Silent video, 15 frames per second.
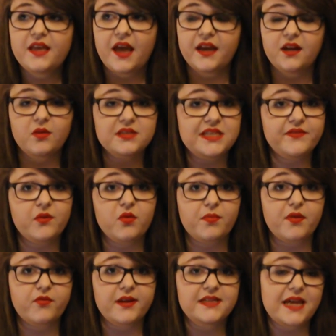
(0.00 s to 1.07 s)
and I was living with
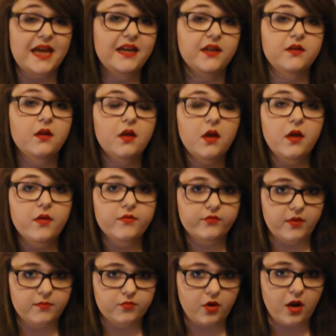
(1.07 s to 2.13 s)
my friend Ellen
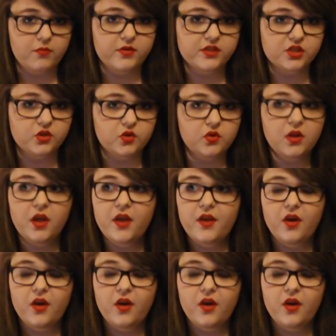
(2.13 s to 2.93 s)
from primary school